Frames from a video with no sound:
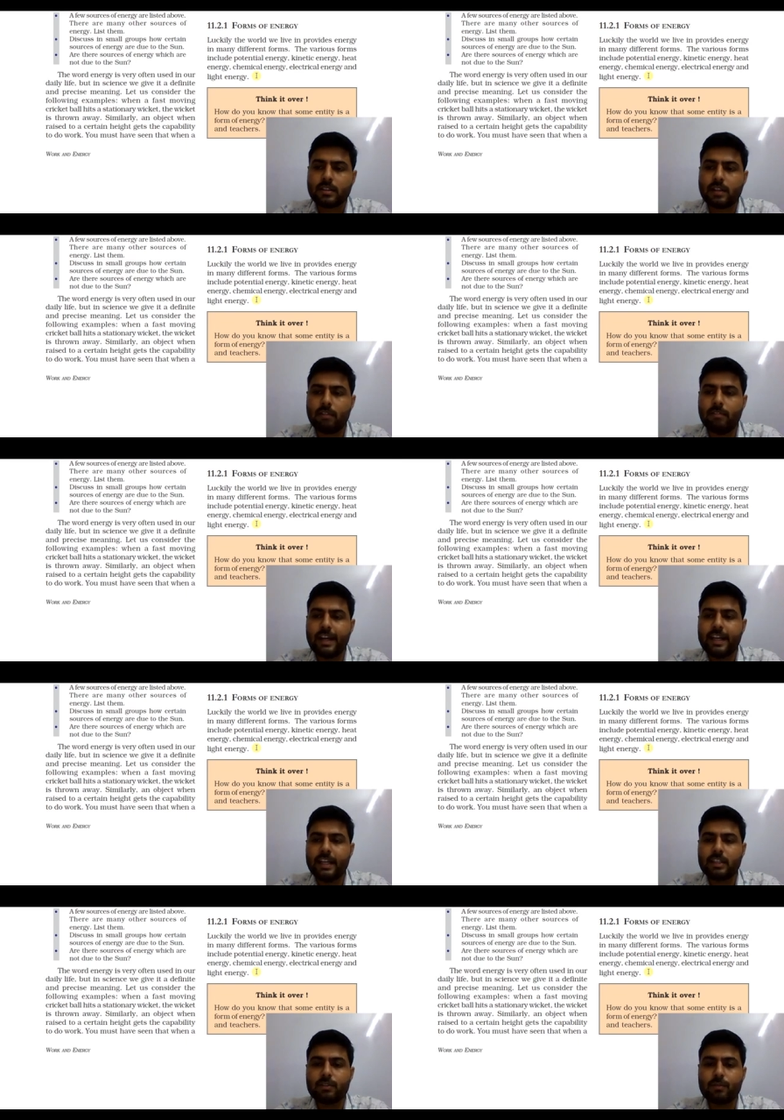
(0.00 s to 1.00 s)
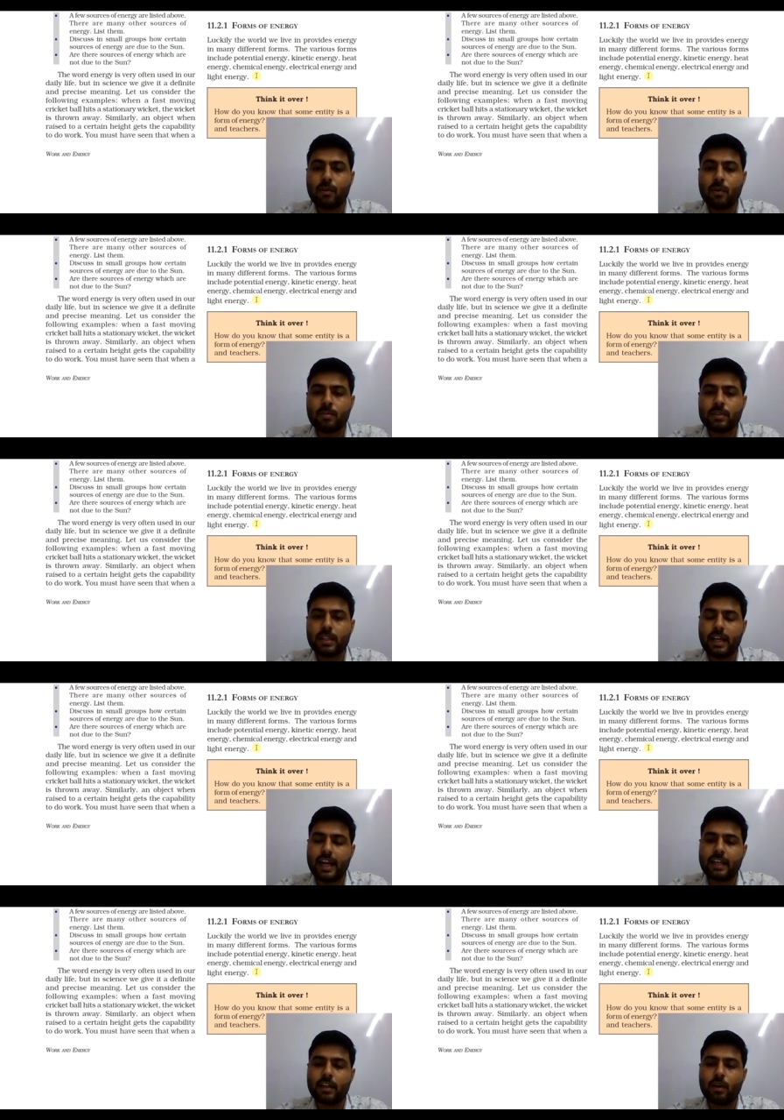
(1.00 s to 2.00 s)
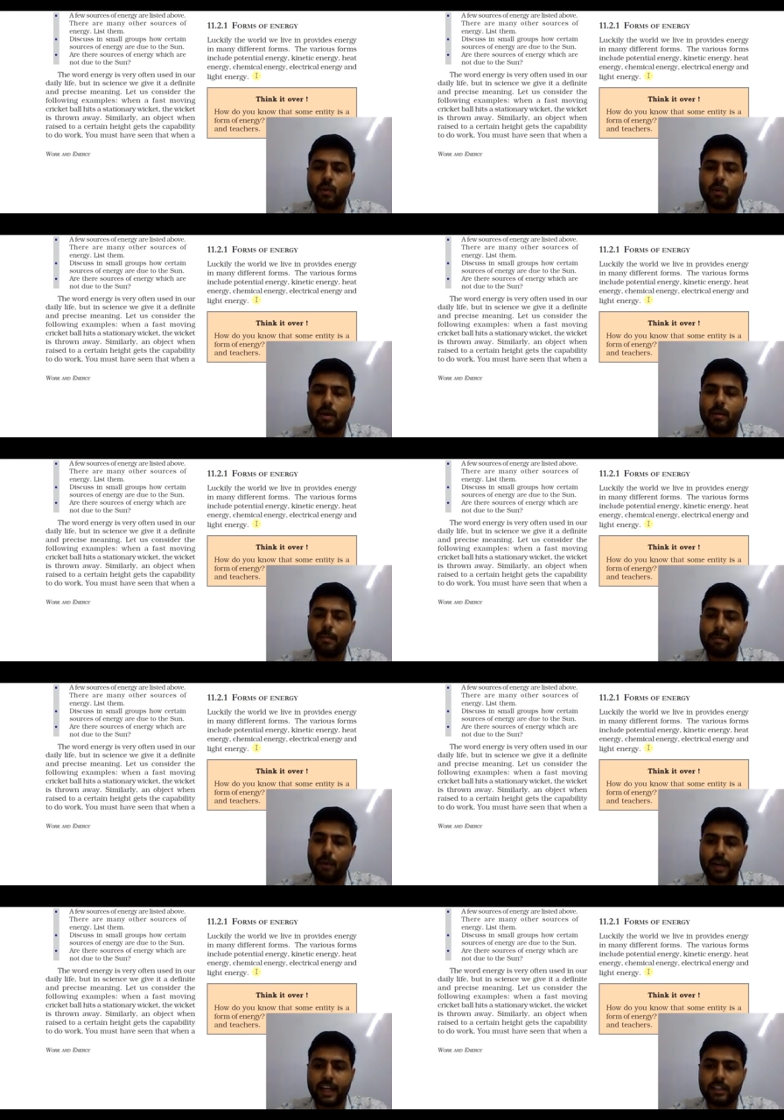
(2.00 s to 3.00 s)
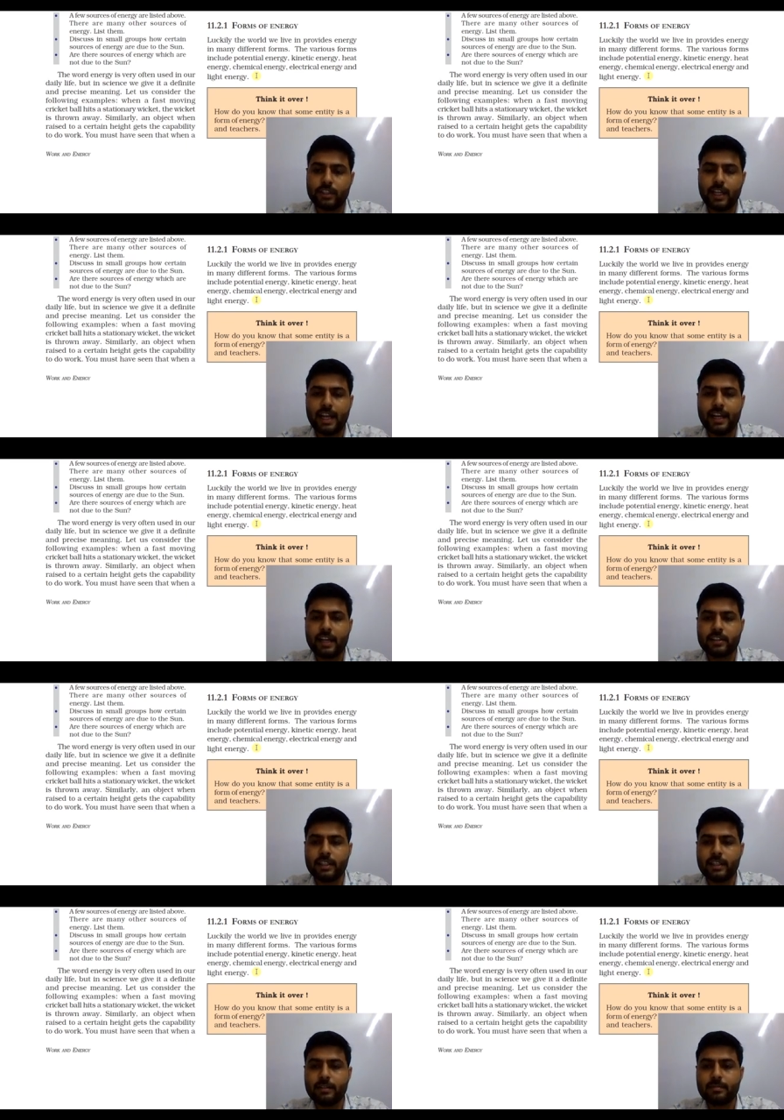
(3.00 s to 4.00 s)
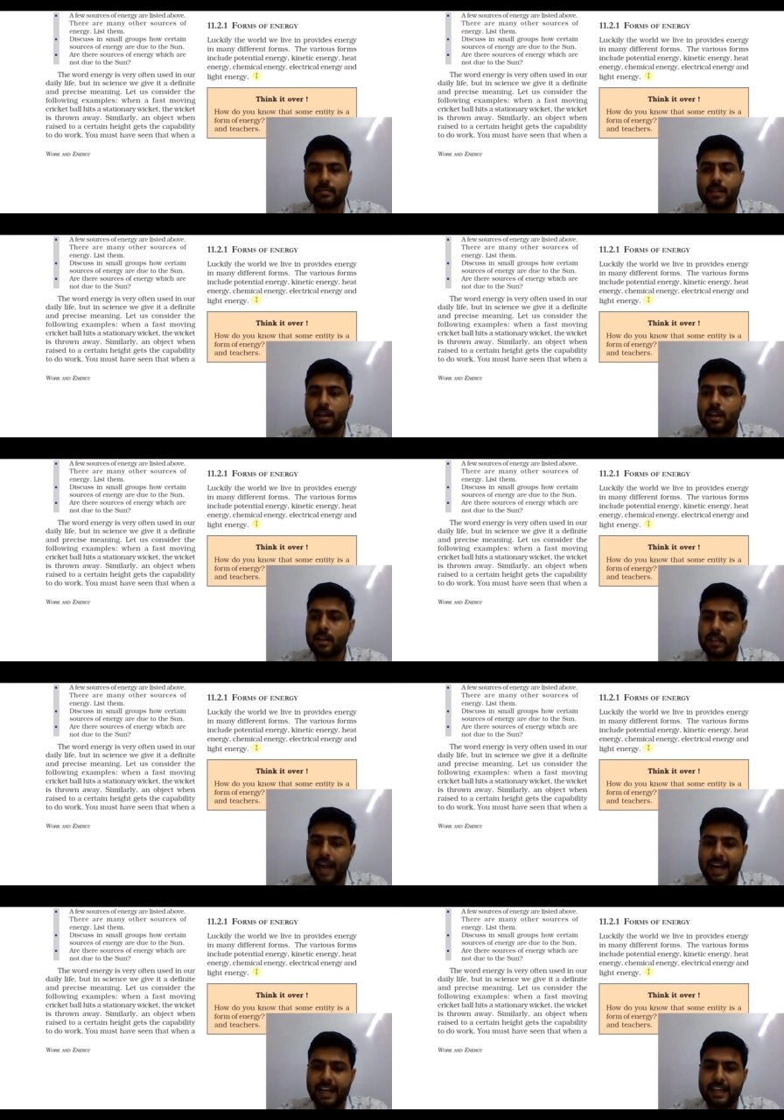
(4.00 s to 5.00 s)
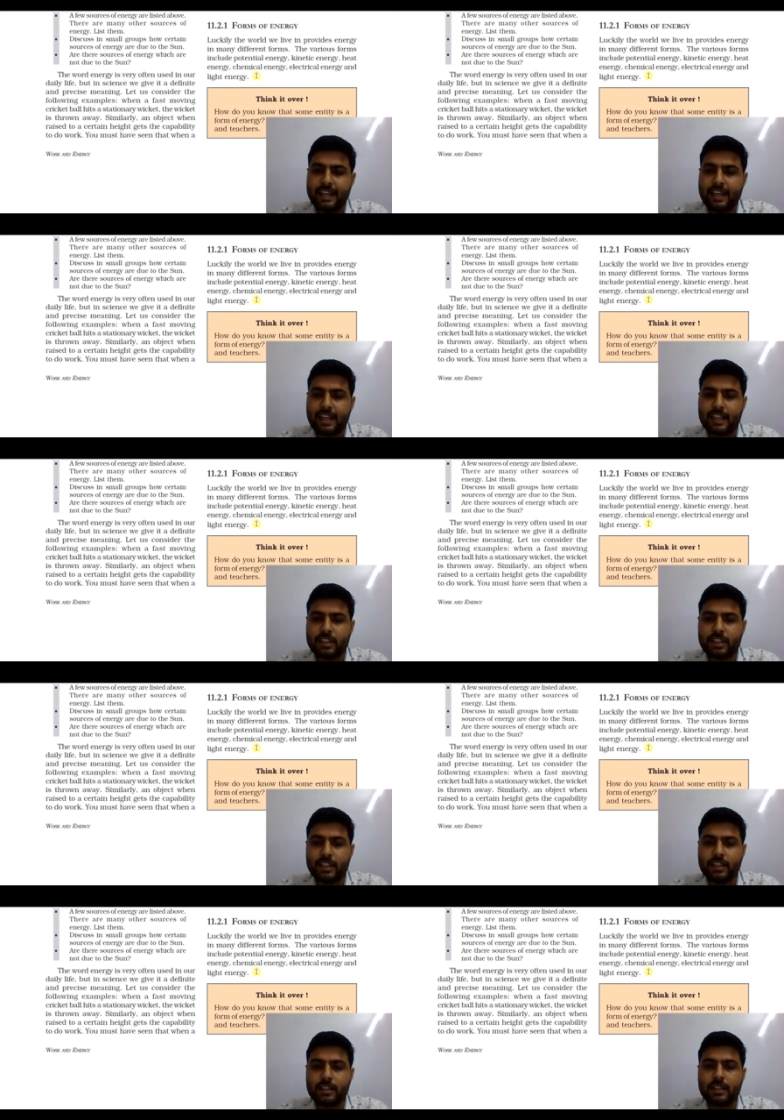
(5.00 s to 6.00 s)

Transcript: The various forms include potential energy, kinetic energy,